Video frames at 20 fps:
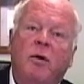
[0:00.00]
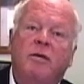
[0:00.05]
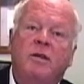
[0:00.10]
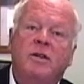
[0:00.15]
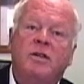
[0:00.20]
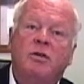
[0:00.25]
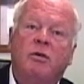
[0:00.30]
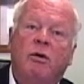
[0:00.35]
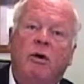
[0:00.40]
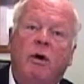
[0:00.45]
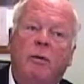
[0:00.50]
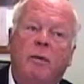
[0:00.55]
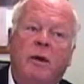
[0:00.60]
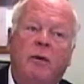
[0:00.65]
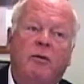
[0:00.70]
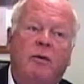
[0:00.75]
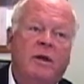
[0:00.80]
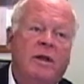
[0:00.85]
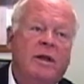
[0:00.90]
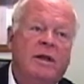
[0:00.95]
this
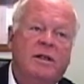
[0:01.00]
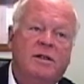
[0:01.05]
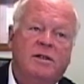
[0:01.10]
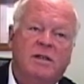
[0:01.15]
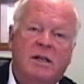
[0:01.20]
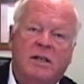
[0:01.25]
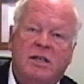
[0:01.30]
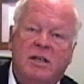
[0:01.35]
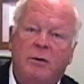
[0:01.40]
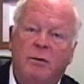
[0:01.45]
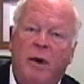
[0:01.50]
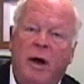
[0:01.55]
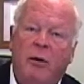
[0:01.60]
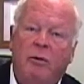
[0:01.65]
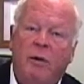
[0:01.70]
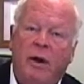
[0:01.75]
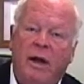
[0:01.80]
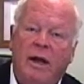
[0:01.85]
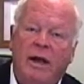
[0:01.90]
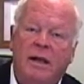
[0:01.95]
equipment within a 60-mile
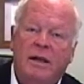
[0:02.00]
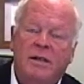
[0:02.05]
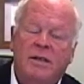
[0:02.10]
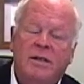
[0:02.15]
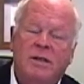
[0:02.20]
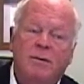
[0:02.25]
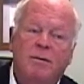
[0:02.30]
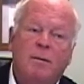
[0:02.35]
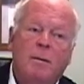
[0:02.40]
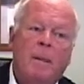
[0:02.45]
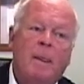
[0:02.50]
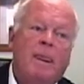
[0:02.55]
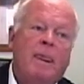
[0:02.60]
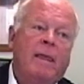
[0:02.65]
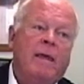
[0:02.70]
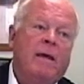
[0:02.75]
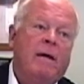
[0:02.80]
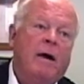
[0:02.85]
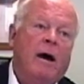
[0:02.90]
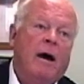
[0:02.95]
radius,
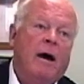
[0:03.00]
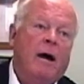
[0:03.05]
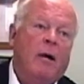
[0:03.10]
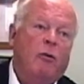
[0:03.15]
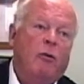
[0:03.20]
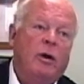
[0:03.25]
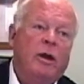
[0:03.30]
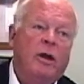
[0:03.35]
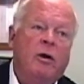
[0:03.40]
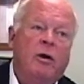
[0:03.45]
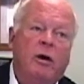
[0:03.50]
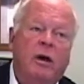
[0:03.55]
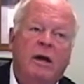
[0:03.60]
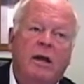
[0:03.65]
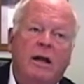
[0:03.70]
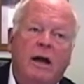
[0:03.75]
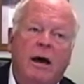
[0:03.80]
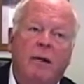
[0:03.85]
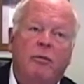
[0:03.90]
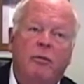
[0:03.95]
rehook
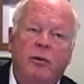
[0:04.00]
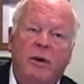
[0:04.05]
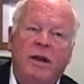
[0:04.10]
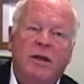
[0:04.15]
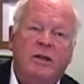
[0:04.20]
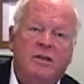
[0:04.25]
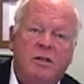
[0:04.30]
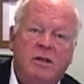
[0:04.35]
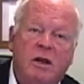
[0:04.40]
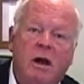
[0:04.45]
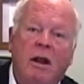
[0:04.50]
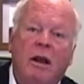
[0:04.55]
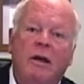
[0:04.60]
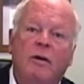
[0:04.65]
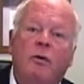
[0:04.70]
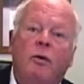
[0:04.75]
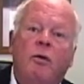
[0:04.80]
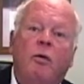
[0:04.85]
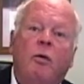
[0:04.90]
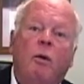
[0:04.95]
it up, reinstall
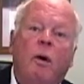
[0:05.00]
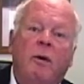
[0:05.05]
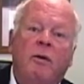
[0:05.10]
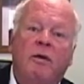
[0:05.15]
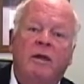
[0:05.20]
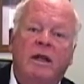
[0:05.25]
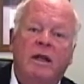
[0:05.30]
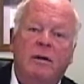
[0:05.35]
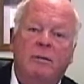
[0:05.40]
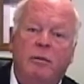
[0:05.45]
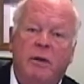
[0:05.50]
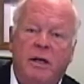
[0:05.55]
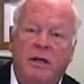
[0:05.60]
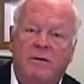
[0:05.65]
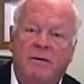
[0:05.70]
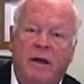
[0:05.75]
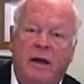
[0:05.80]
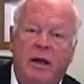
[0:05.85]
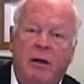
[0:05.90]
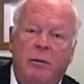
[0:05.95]
it, what would the
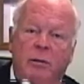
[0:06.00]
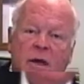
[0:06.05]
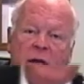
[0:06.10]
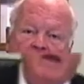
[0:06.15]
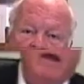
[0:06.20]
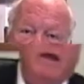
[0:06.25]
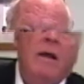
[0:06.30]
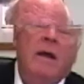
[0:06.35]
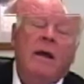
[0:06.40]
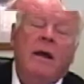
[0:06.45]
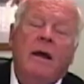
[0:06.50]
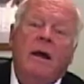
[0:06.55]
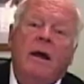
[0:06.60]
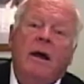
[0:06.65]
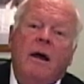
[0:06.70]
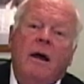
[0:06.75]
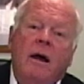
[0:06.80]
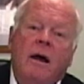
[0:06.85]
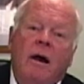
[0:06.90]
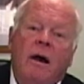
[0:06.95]
in-place value be?
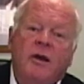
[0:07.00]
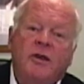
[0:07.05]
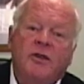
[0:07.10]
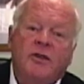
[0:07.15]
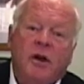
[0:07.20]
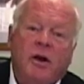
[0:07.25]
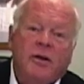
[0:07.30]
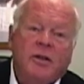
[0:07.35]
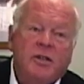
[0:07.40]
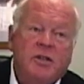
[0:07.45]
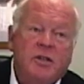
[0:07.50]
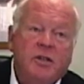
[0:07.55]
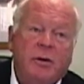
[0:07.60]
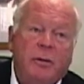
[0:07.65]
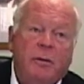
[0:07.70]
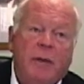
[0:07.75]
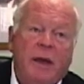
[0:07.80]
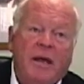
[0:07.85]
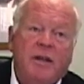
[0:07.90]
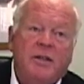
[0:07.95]
Our charges are
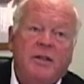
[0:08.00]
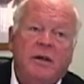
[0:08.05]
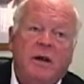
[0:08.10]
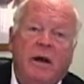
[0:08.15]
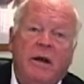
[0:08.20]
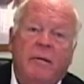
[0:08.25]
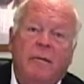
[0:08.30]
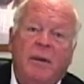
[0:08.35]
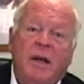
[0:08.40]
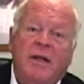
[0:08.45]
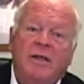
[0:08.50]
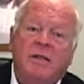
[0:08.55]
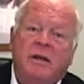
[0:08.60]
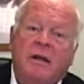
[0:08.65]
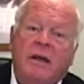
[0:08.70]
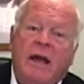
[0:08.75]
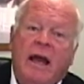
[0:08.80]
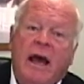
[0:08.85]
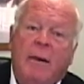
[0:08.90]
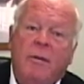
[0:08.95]
based on
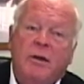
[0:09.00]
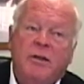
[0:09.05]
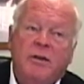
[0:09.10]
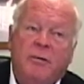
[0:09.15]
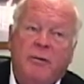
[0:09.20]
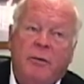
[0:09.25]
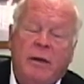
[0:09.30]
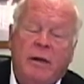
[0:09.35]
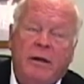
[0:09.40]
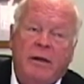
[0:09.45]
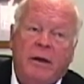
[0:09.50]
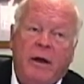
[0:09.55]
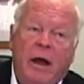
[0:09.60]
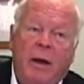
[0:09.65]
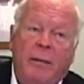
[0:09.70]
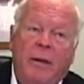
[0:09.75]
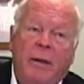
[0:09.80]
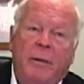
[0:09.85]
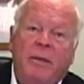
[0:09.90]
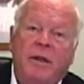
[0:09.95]
basically how
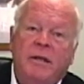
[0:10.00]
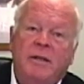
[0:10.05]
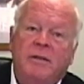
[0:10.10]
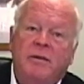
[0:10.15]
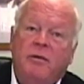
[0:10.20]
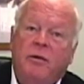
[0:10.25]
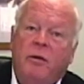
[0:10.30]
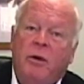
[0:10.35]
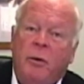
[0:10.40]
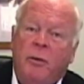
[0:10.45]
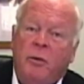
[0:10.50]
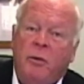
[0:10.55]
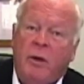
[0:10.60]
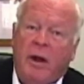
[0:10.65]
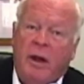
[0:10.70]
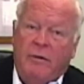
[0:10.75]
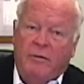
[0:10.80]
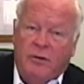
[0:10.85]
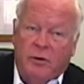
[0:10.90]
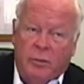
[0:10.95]
many pieces of equipment we
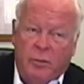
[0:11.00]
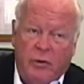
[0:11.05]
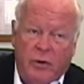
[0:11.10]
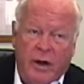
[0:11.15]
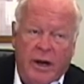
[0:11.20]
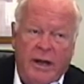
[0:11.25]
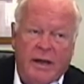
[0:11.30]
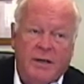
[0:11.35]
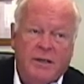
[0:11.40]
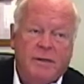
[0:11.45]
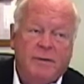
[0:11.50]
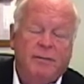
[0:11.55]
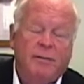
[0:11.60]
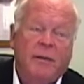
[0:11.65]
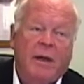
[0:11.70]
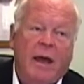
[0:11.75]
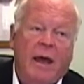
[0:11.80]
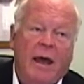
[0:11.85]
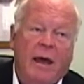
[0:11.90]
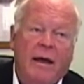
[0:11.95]
have to appraise
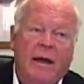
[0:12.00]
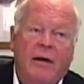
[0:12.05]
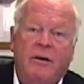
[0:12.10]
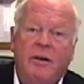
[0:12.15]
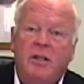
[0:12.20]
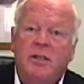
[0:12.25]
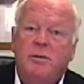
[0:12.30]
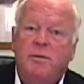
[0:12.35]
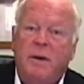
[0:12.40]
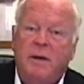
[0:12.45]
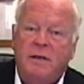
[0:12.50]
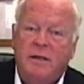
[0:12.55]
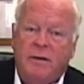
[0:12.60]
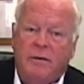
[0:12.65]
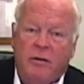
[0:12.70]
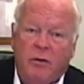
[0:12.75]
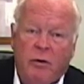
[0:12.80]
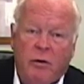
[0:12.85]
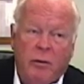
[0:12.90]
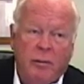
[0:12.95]
and how
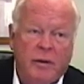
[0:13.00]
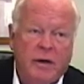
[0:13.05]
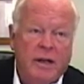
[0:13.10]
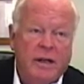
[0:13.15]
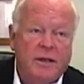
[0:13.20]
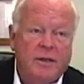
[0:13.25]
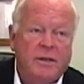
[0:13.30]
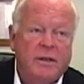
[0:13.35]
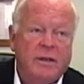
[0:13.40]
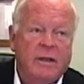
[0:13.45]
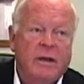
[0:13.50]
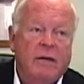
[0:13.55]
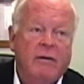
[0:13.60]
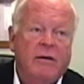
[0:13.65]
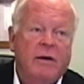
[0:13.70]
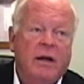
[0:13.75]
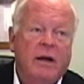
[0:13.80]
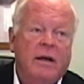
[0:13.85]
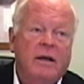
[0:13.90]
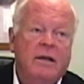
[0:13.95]
expensive the equipment is. And give
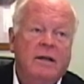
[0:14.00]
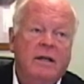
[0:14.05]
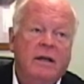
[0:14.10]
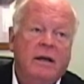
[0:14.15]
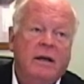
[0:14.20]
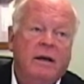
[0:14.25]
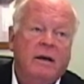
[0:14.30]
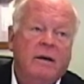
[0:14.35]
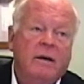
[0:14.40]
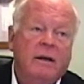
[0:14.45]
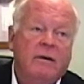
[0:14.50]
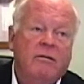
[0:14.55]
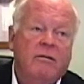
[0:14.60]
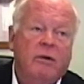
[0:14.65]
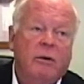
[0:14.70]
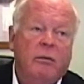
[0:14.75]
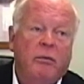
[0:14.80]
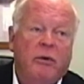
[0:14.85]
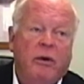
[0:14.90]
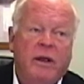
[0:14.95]
you an idea, if
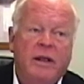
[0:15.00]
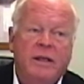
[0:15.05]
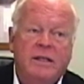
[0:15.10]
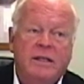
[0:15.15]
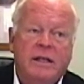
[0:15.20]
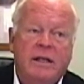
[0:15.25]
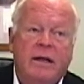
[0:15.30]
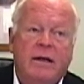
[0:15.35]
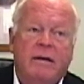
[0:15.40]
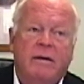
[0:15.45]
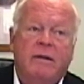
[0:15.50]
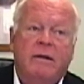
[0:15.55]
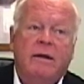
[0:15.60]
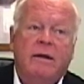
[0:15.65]
we're appraising